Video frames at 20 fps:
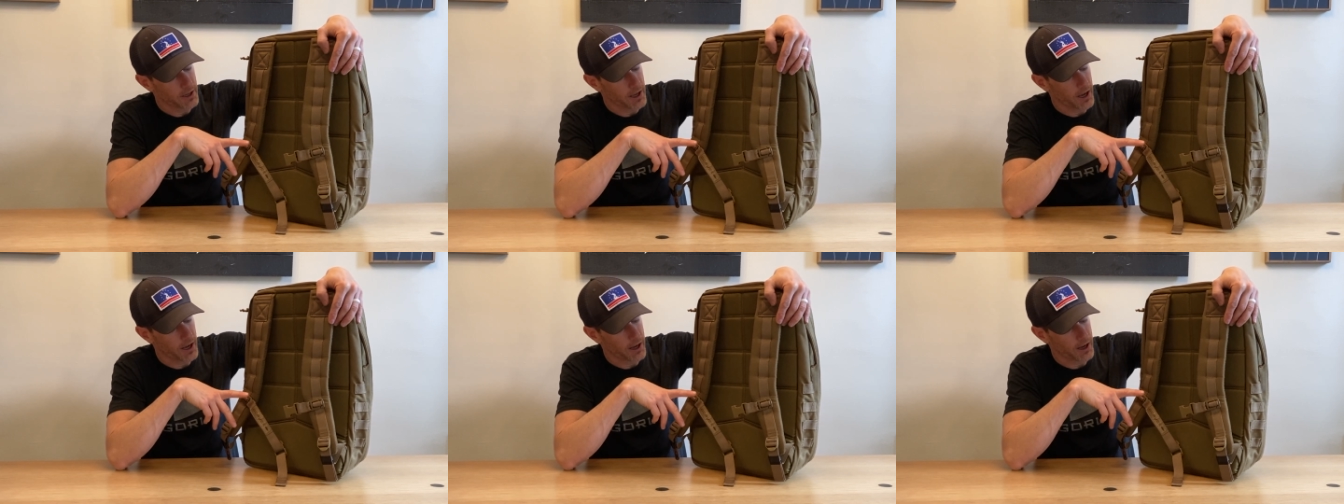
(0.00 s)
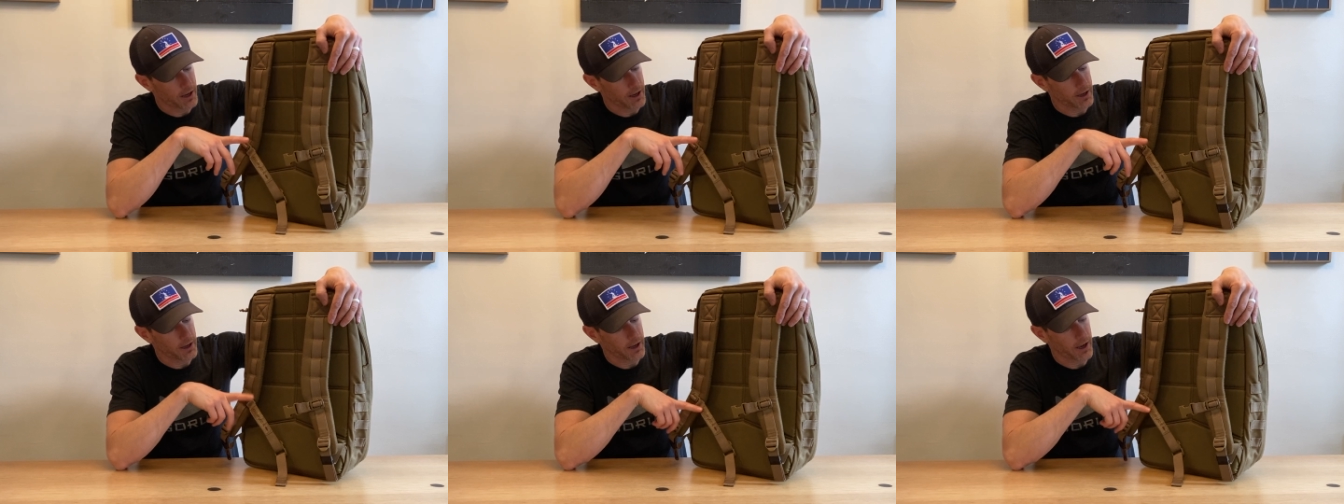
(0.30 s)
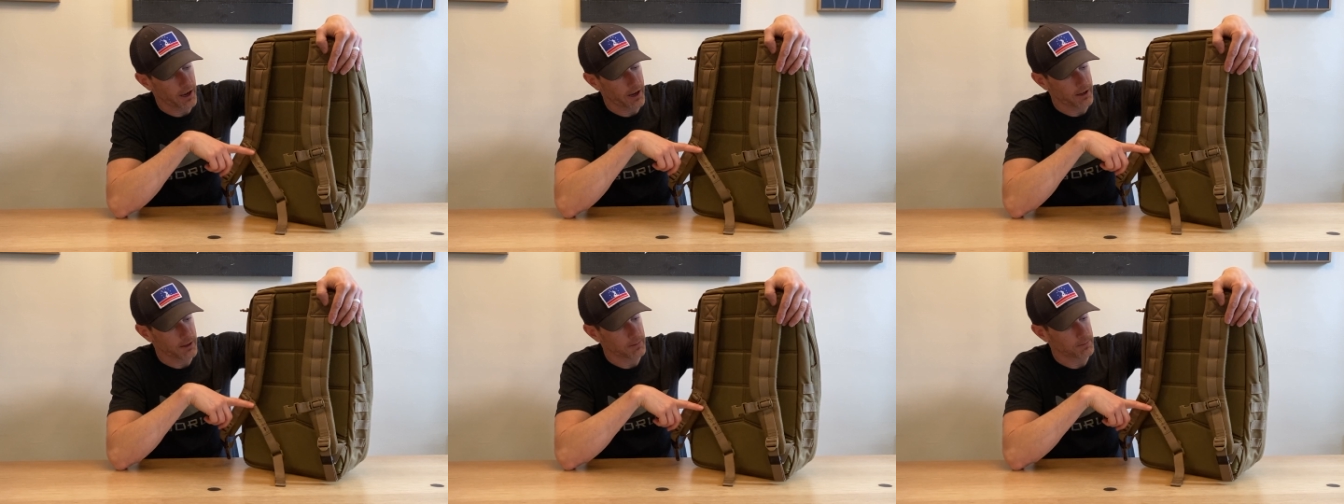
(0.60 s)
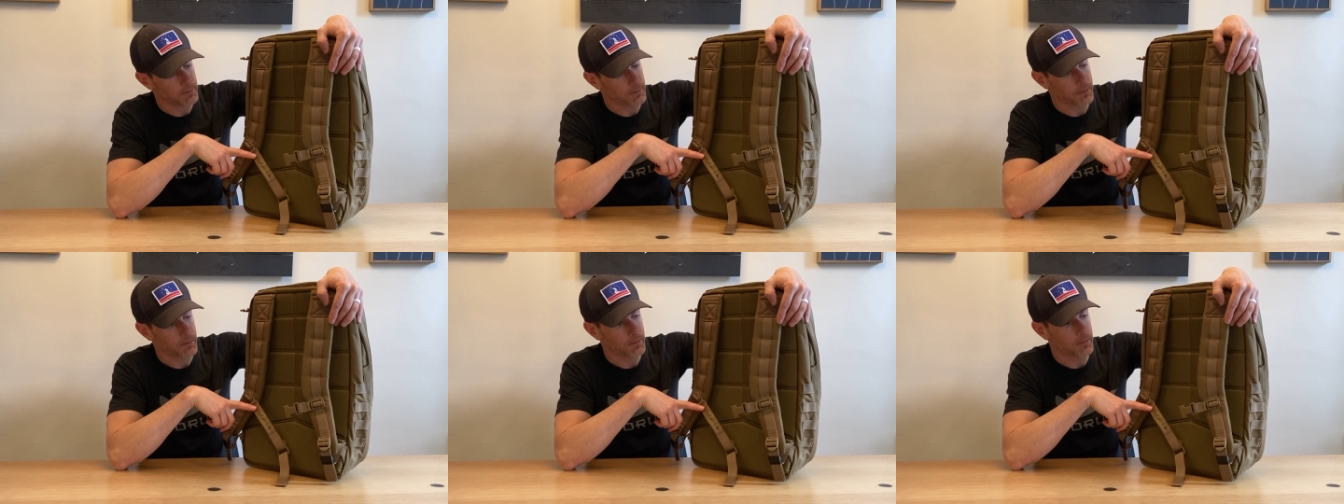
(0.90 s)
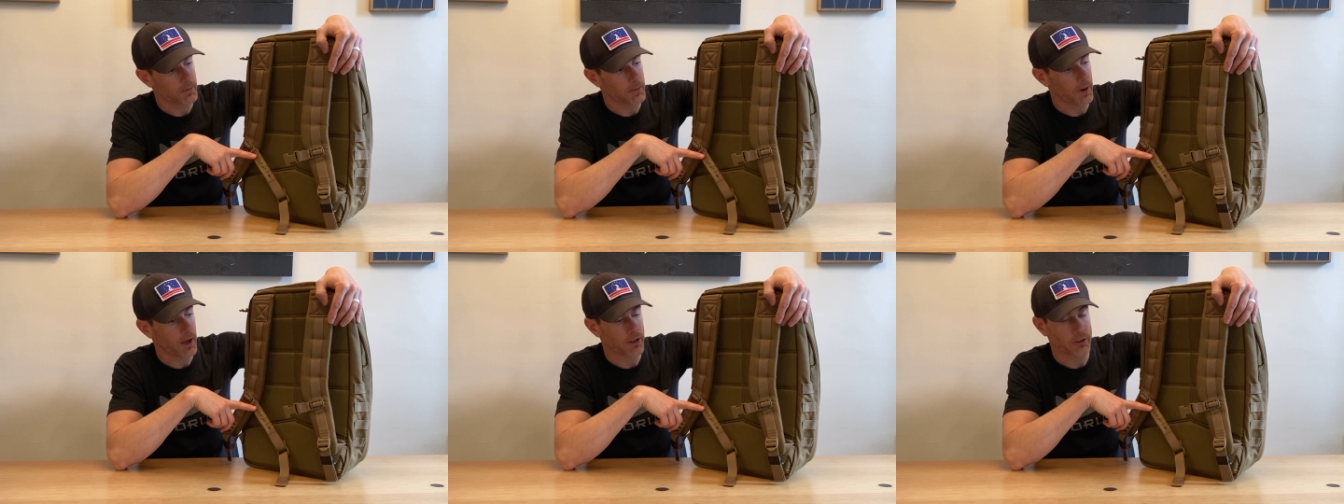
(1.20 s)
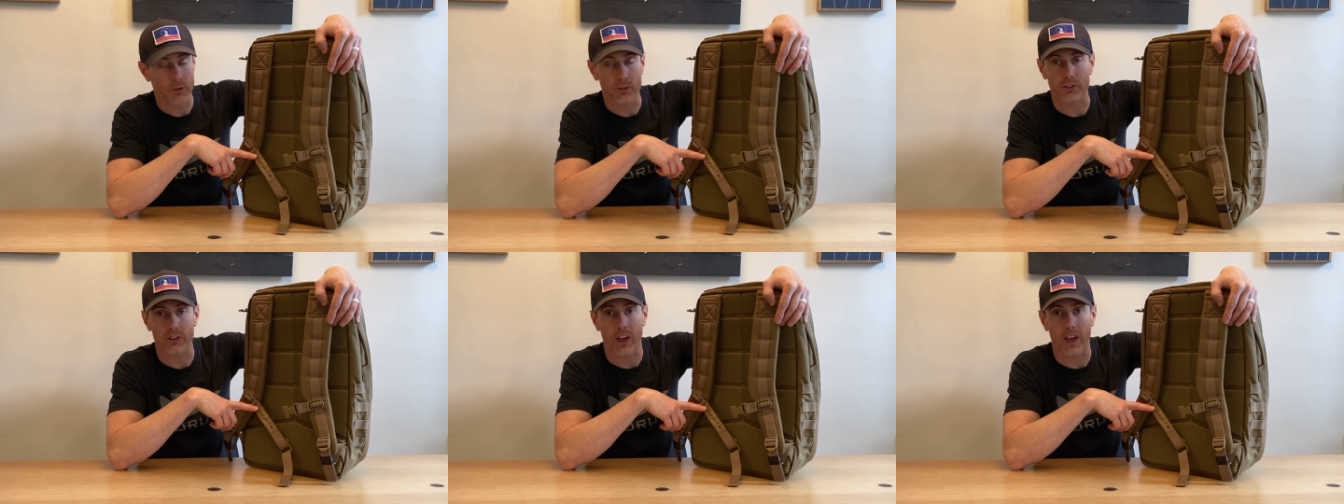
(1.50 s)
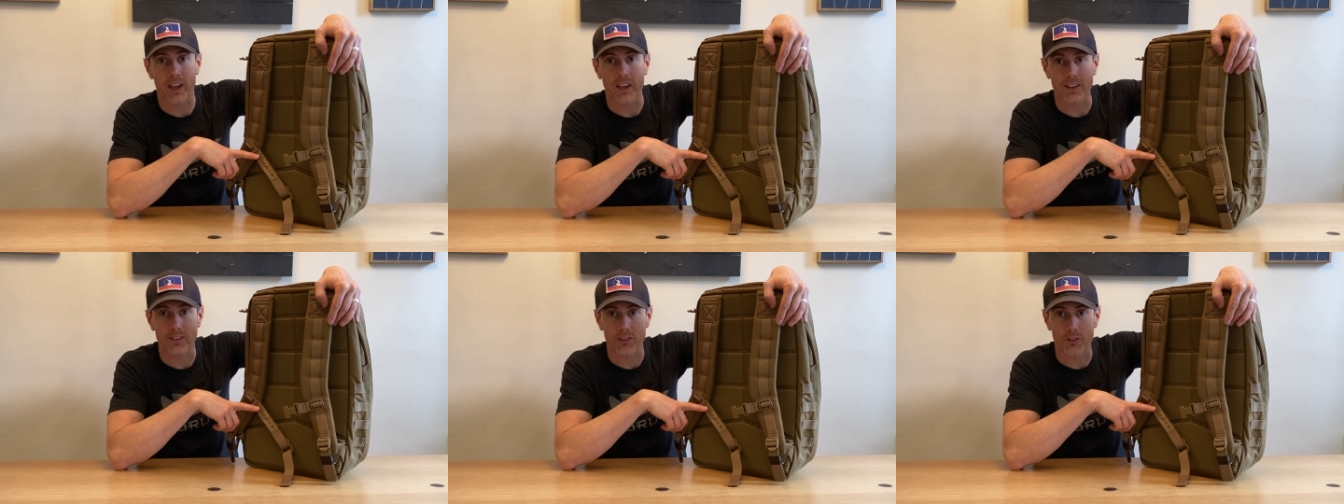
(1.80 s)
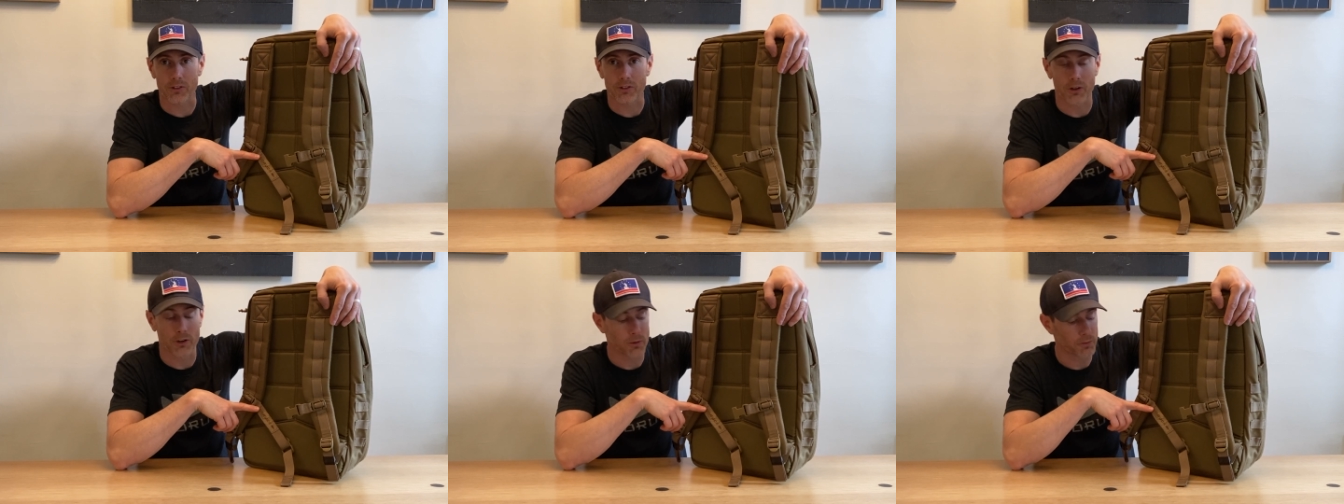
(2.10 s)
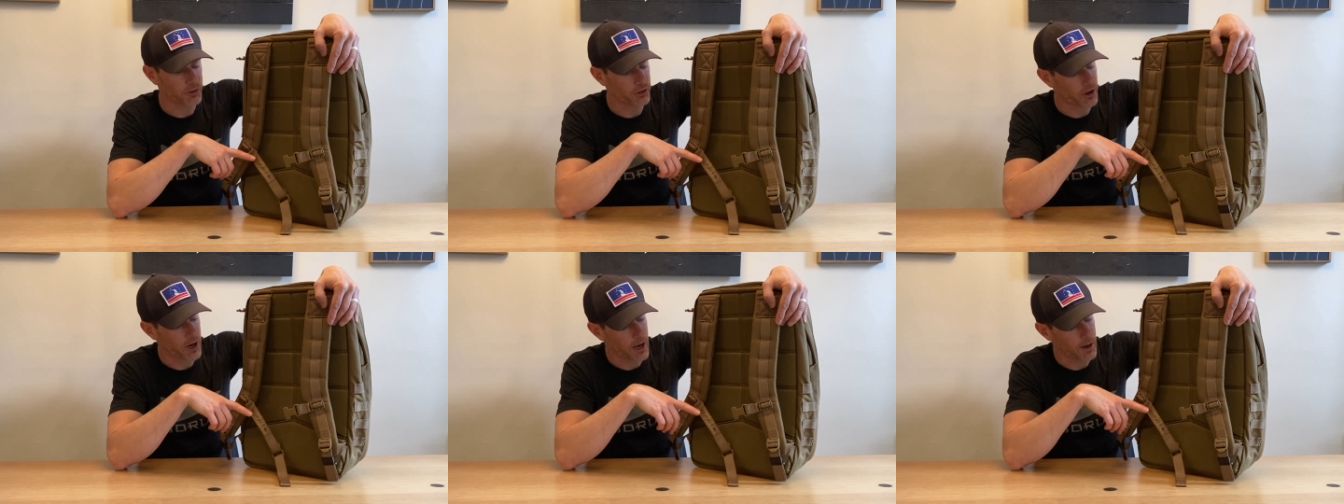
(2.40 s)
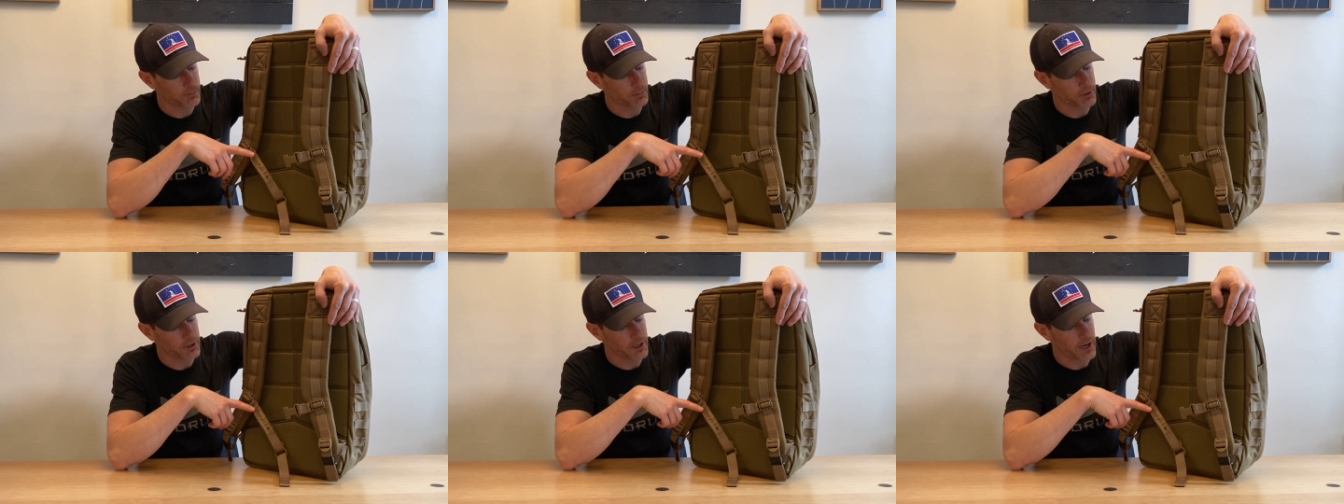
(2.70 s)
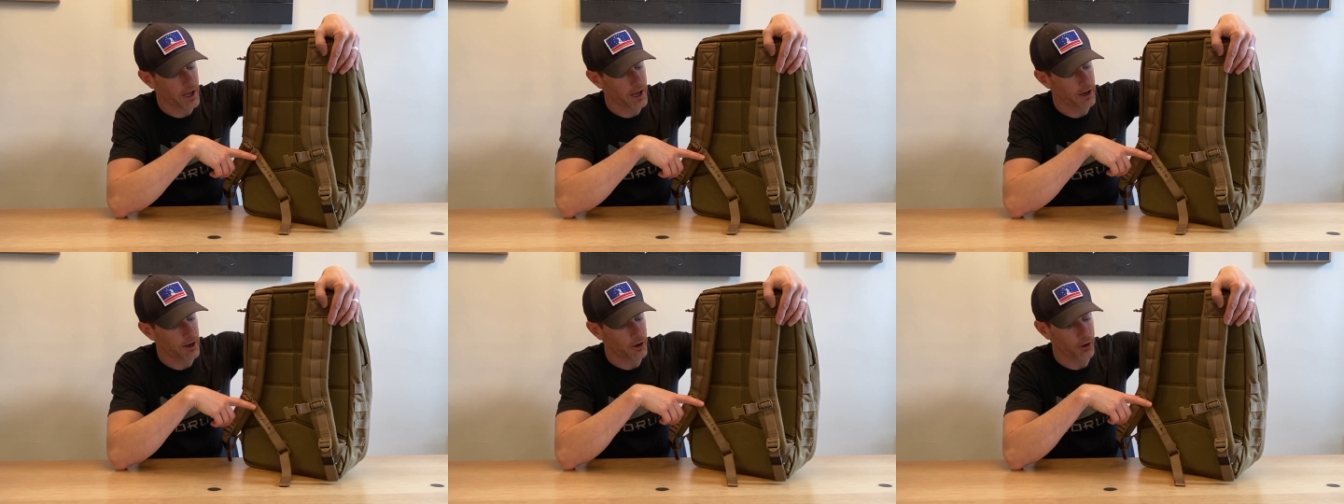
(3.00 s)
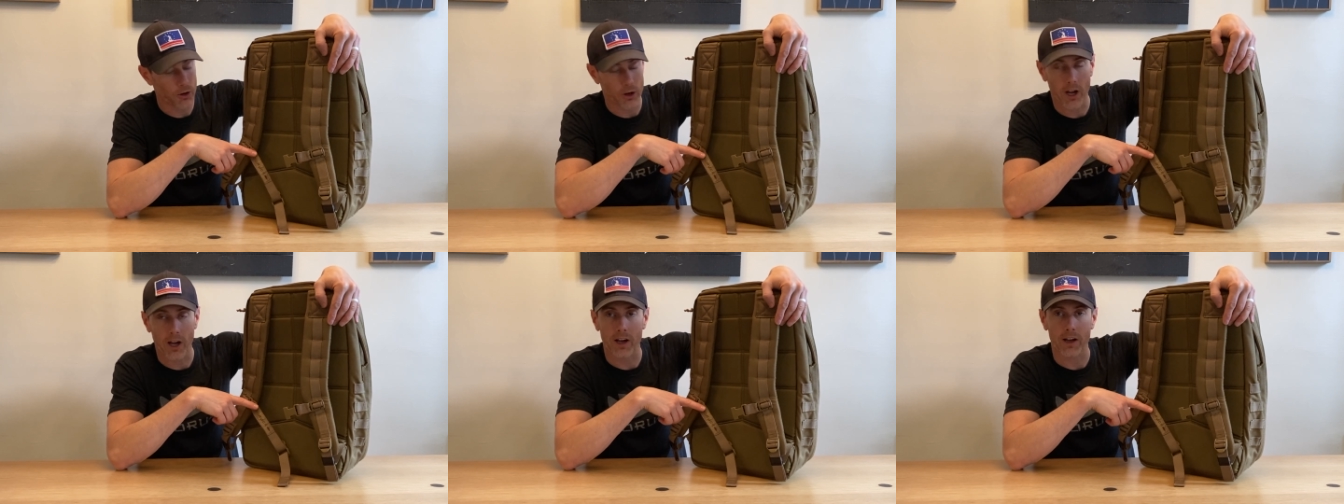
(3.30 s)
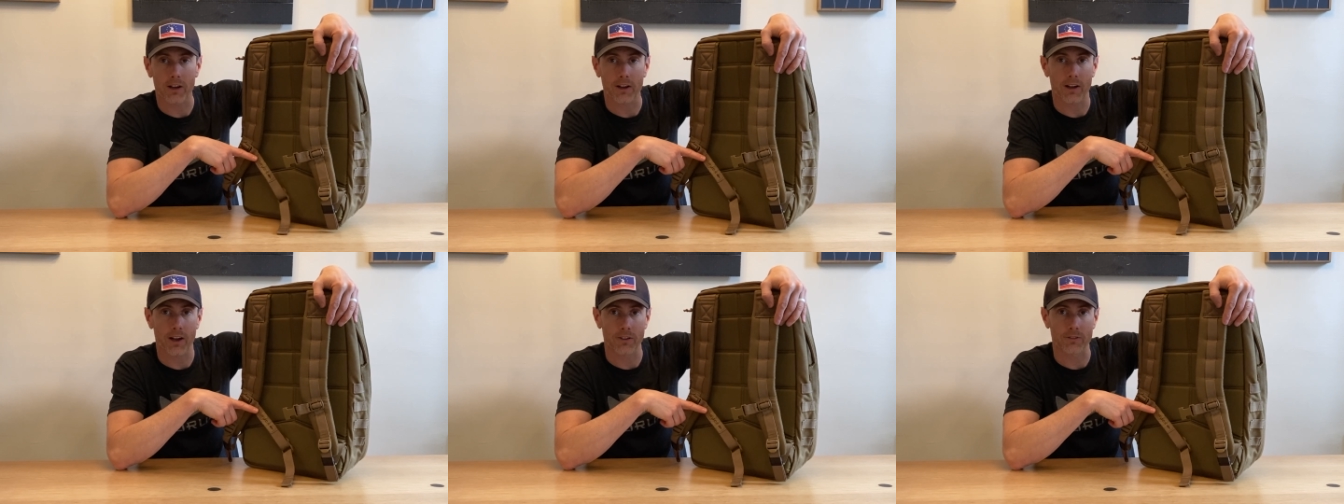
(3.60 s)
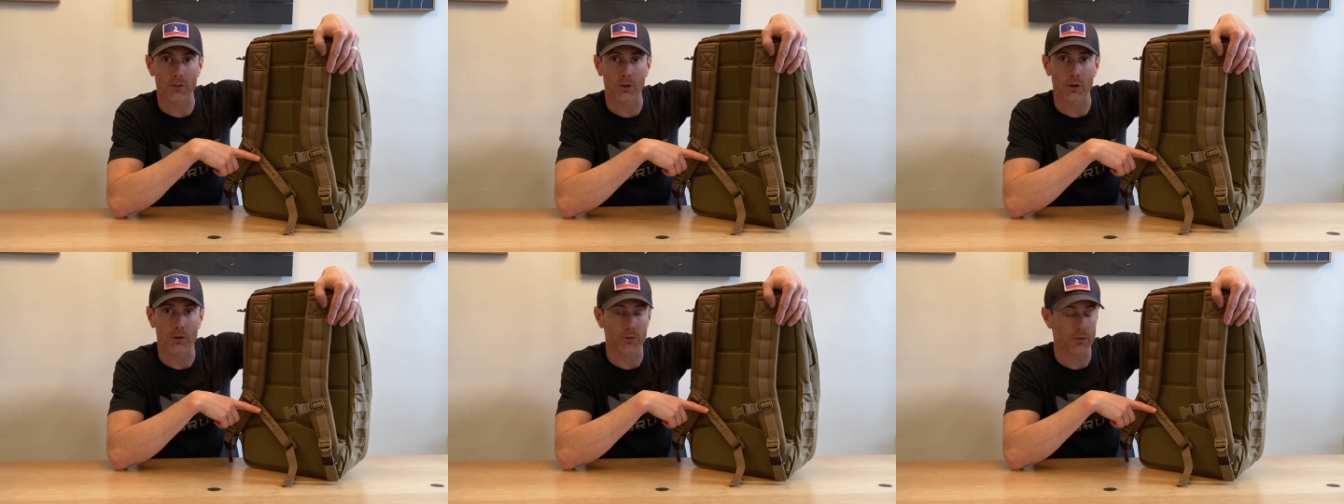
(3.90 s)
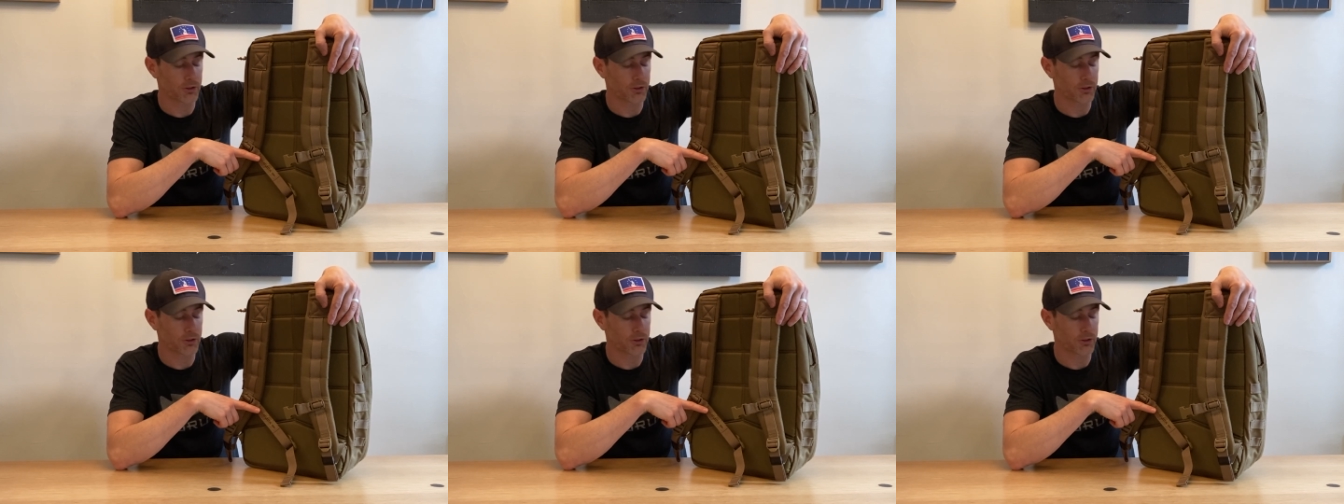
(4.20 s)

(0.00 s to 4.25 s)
I used to hate the sternum strap, but now I've grown